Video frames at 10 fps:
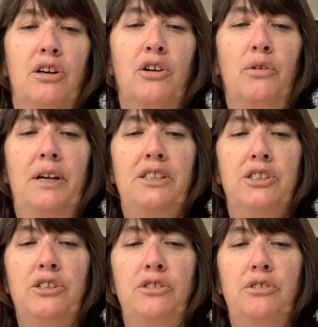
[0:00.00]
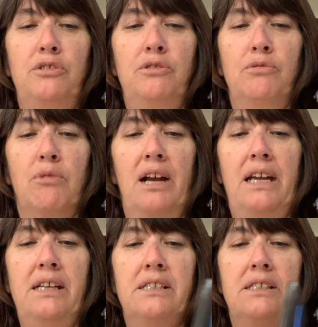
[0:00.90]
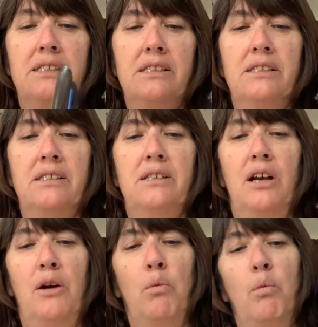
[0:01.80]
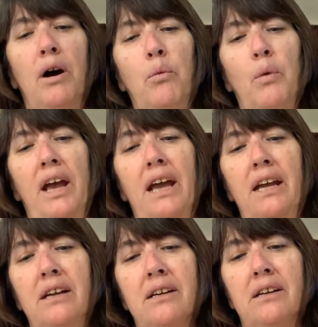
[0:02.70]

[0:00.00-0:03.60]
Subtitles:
going to write what way